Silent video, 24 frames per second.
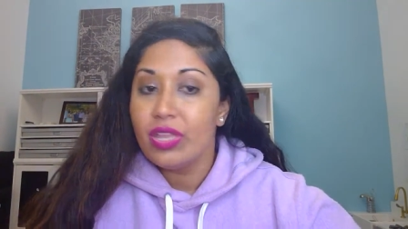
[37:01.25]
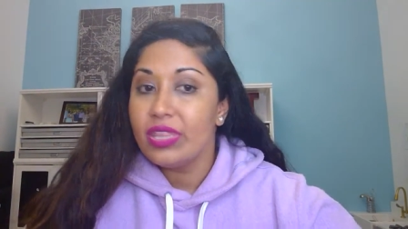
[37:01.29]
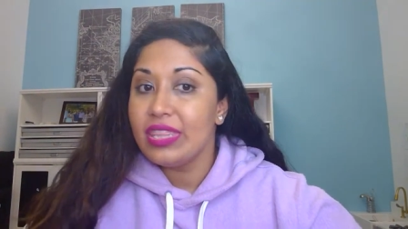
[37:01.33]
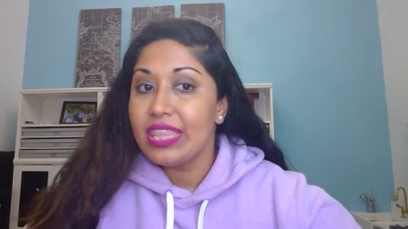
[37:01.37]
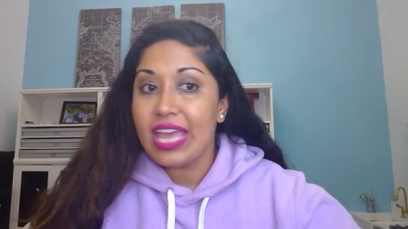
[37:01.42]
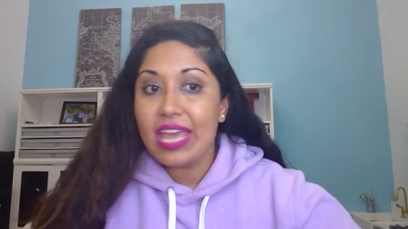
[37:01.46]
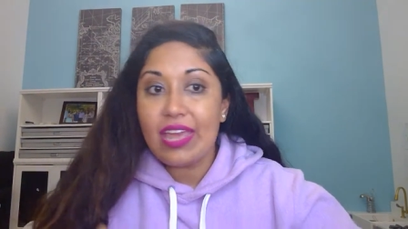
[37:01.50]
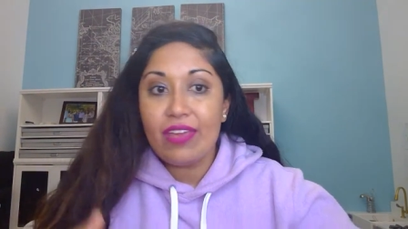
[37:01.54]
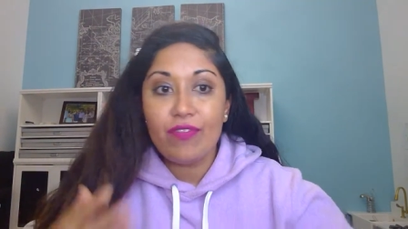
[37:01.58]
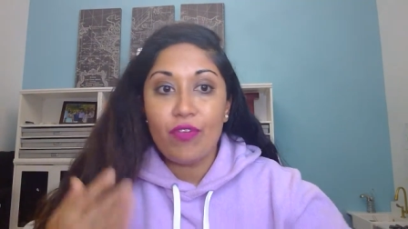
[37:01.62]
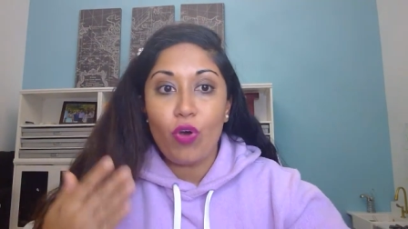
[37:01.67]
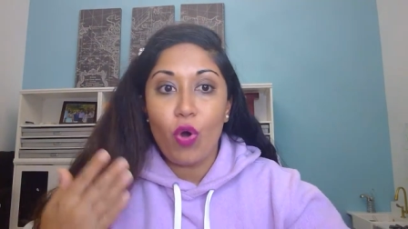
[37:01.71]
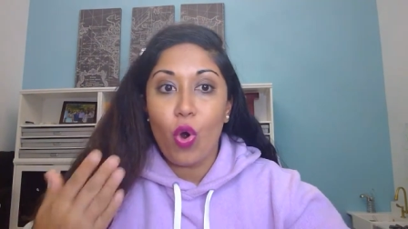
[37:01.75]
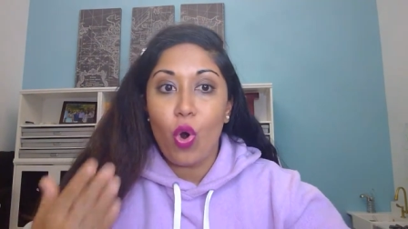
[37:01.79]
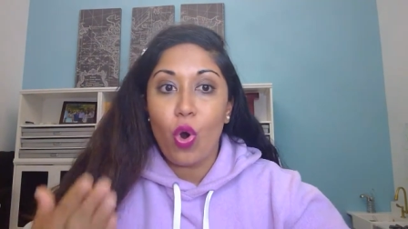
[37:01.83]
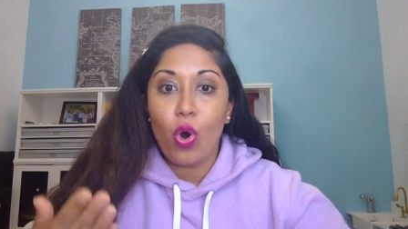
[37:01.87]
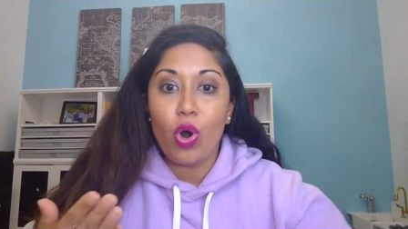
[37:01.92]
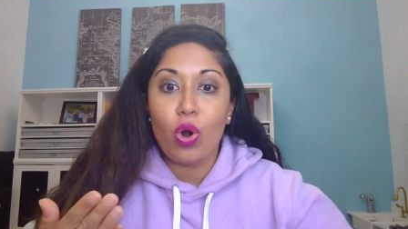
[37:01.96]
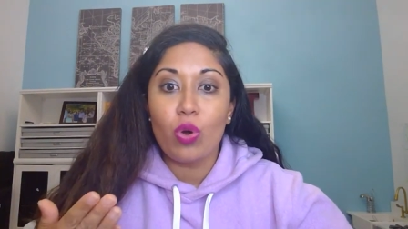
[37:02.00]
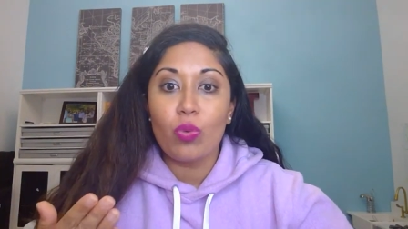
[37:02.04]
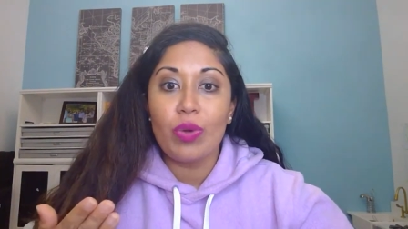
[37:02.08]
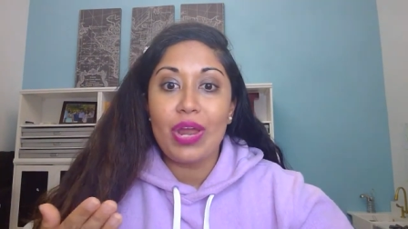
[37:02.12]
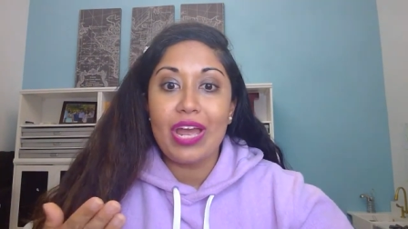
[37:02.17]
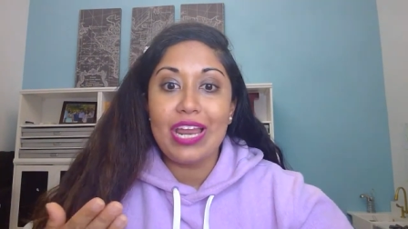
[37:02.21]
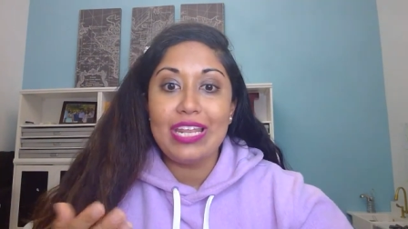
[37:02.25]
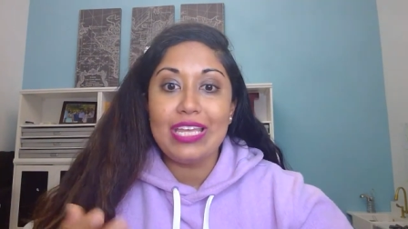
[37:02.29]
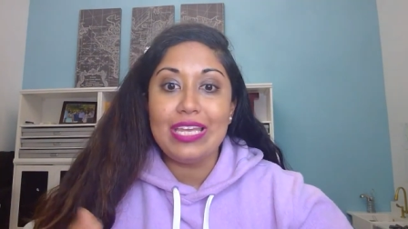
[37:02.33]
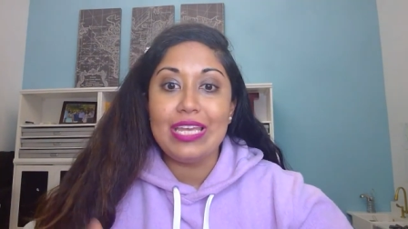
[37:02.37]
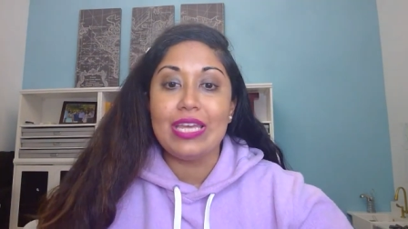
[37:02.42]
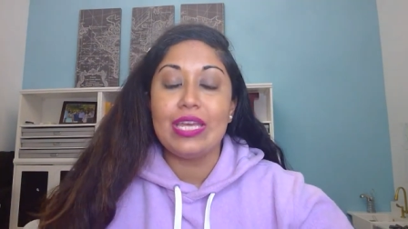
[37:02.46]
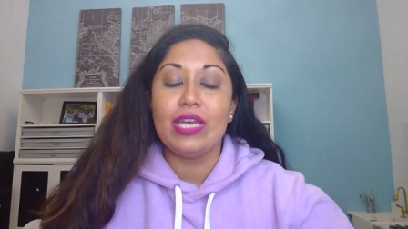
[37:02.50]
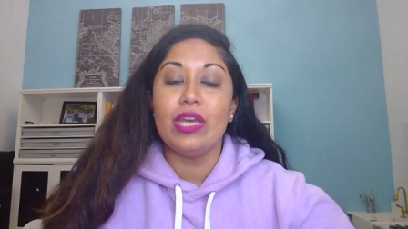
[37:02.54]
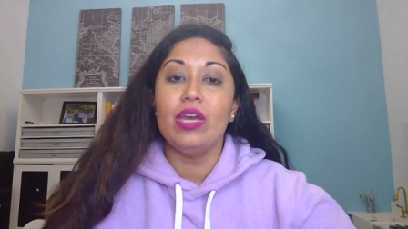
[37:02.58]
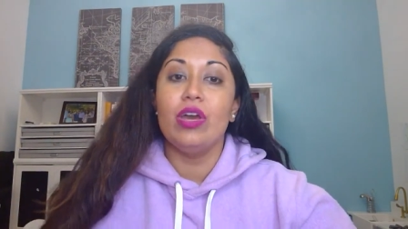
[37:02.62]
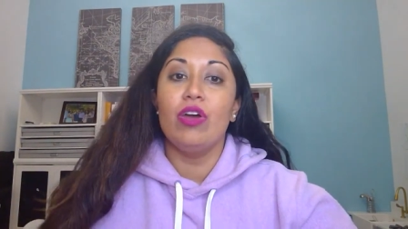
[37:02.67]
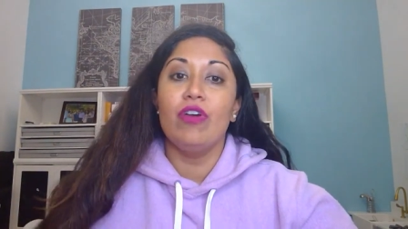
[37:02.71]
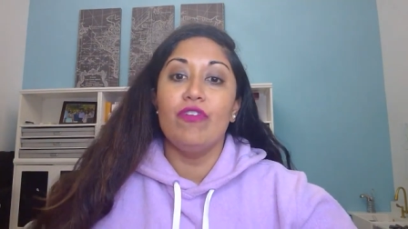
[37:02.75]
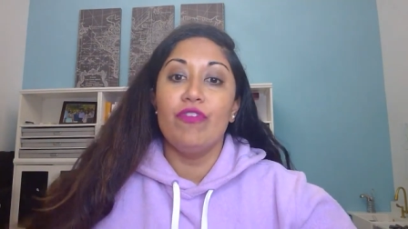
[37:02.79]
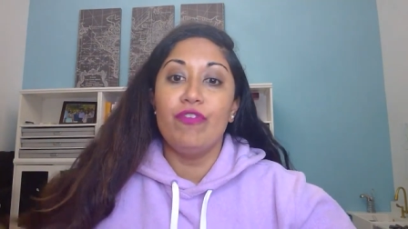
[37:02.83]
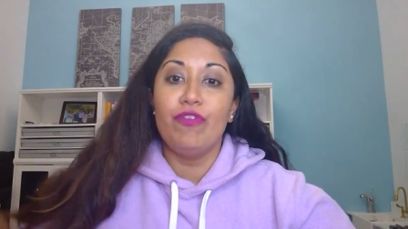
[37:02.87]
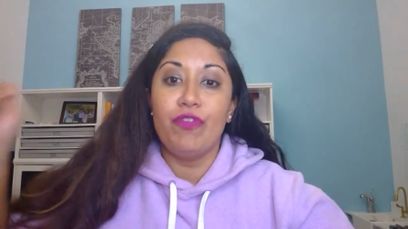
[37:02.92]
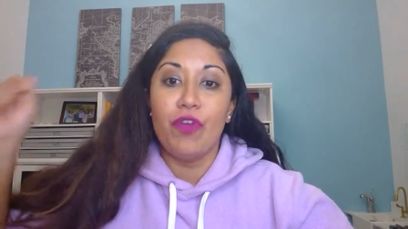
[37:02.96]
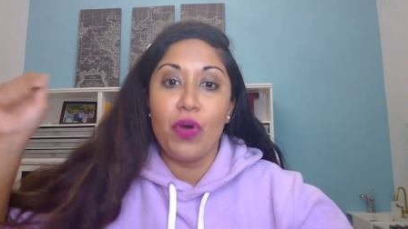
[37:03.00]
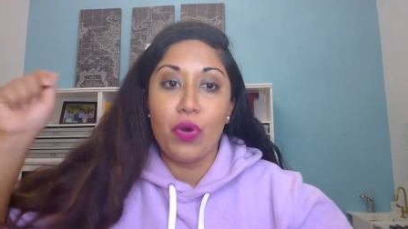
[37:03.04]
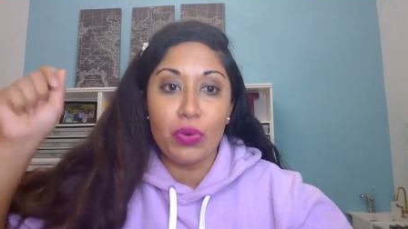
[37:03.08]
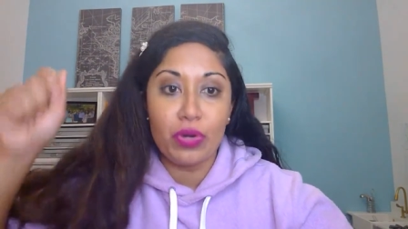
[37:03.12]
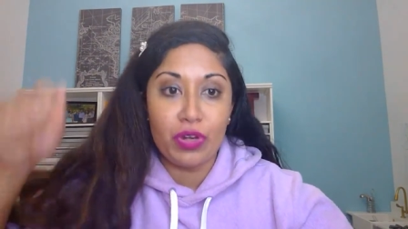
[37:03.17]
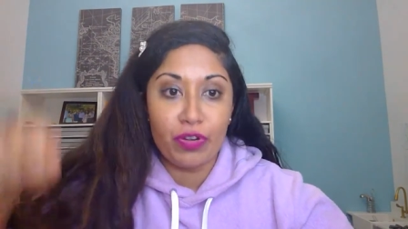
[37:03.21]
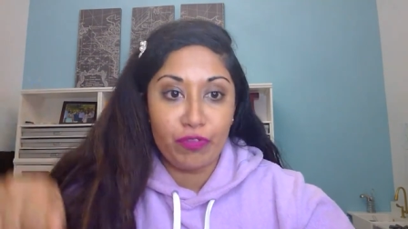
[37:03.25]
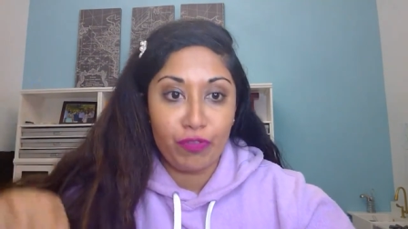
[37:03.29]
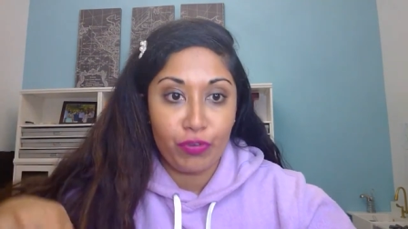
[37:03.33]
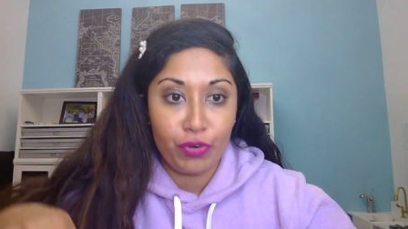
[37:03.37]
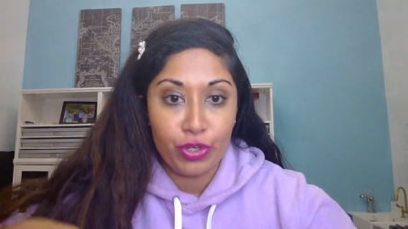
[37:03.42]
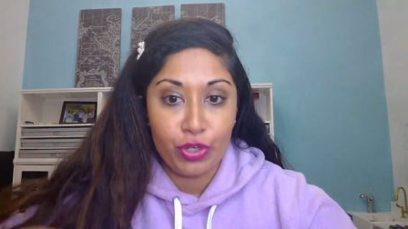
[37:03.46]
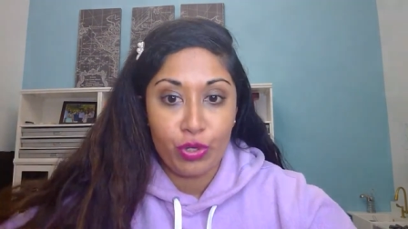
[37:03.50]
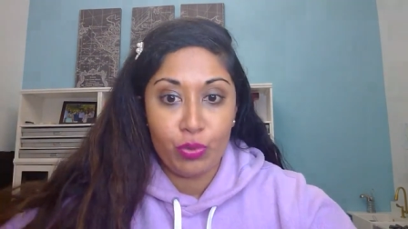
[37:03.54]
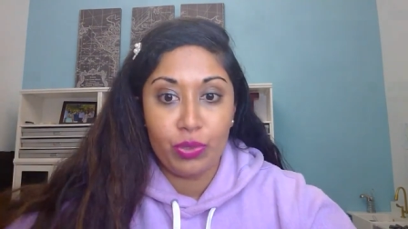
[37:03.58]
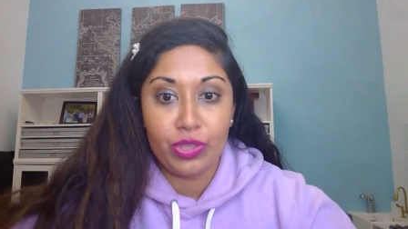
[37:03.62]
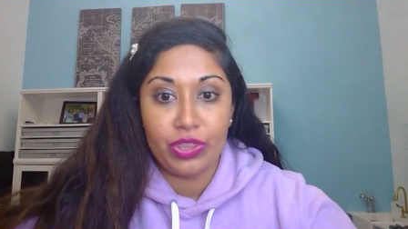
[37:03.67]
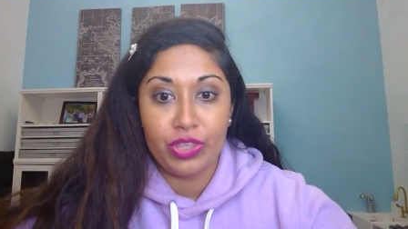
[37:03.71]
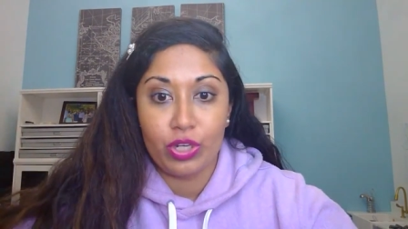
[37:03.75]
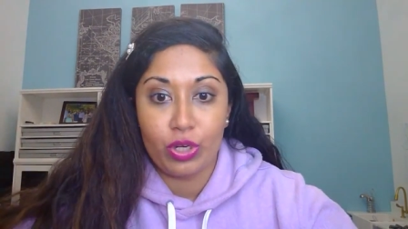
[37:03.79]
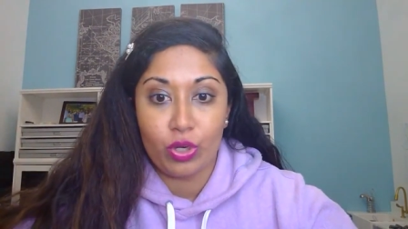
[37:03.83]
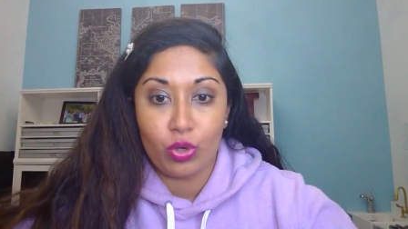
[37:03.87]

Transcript: They've already voted for you with their